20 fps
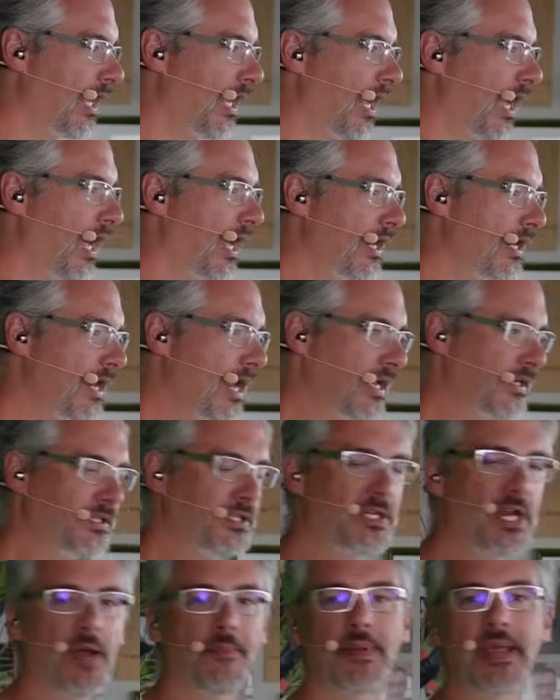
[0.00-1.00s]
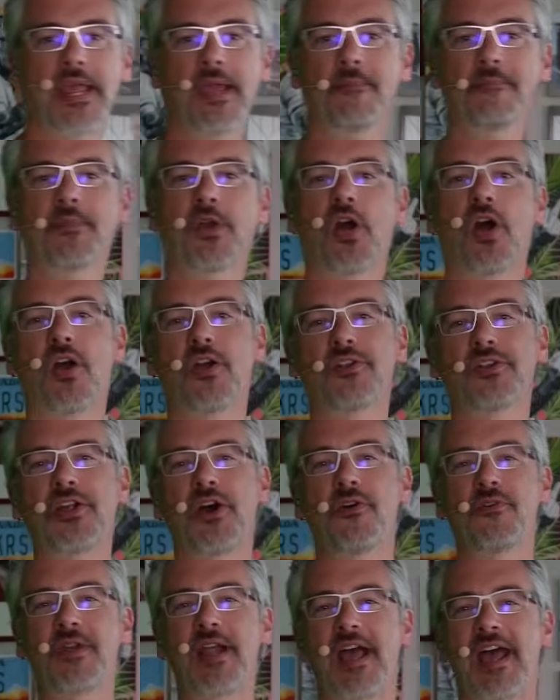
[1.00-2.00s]
Uh, next up, M.
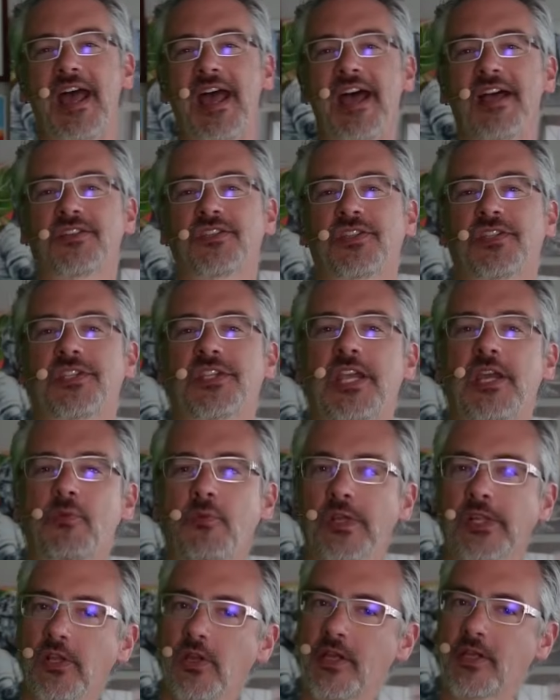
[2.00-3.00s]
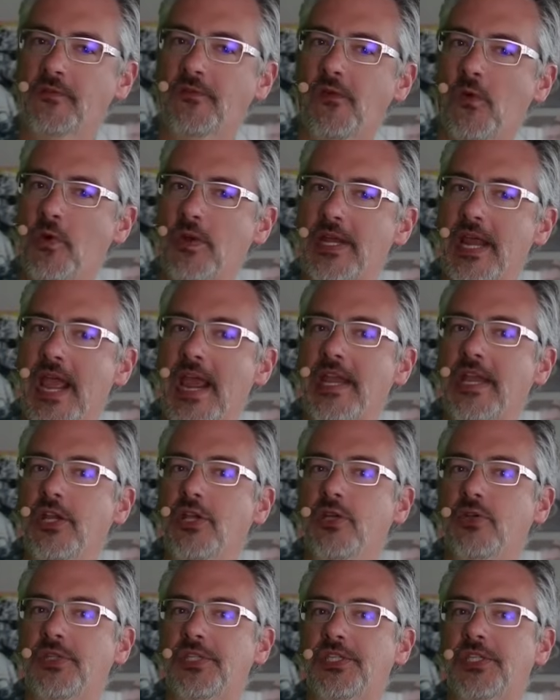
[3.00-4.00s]
Cardona asks Can we look forward to any
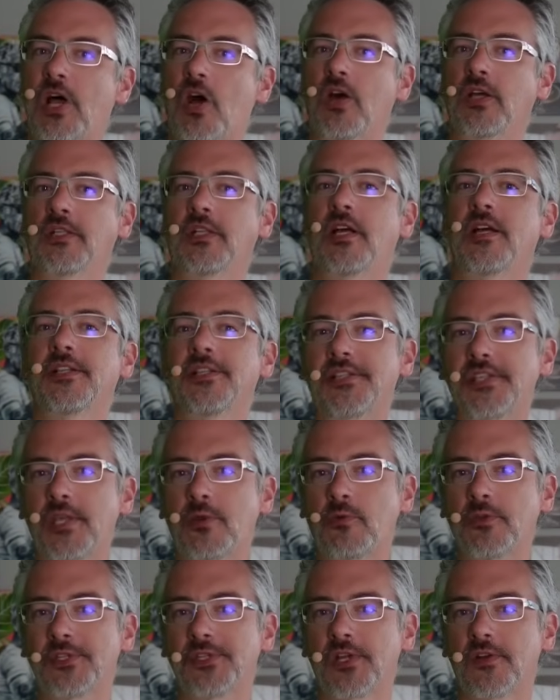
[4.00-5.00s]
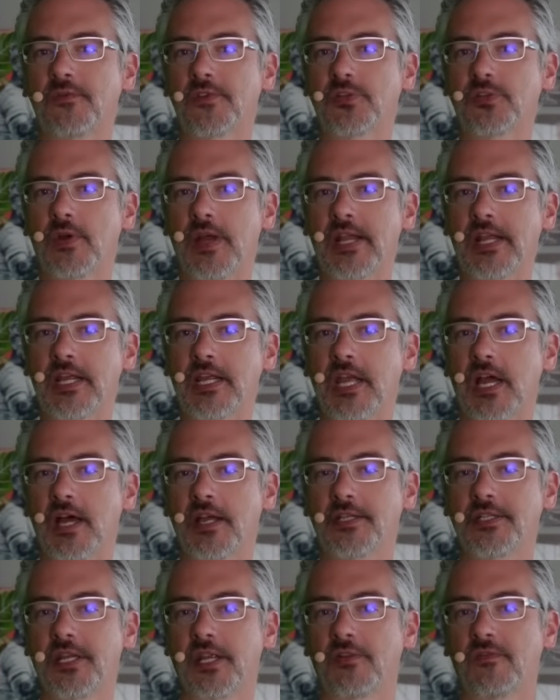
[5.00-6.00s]
new online SQL Server training
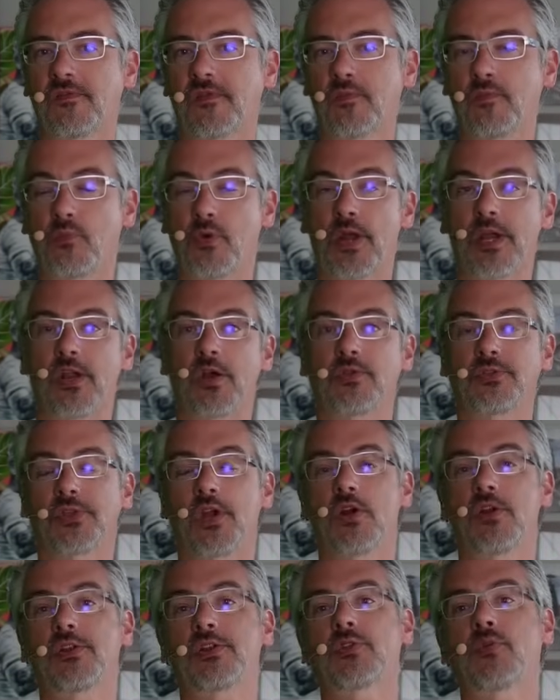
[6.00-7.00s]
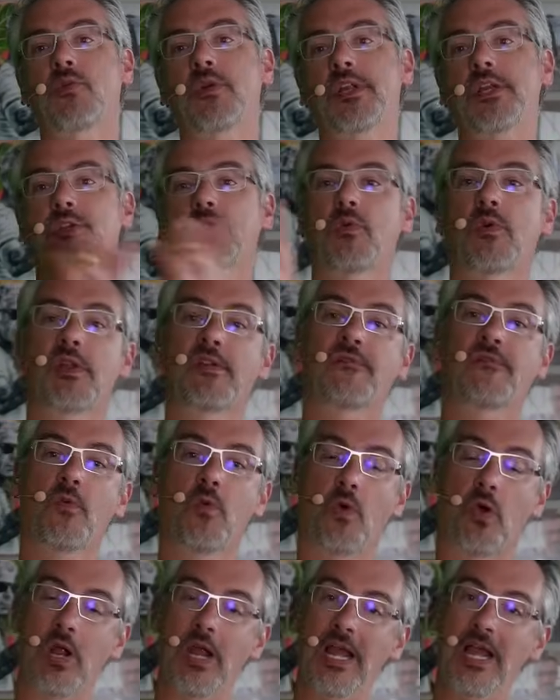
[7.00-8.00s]
content from Brent Ozar in
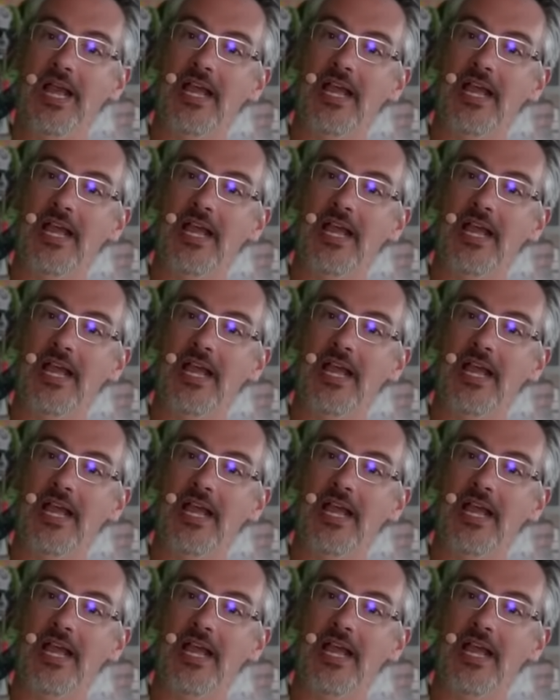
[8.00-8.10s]
2024?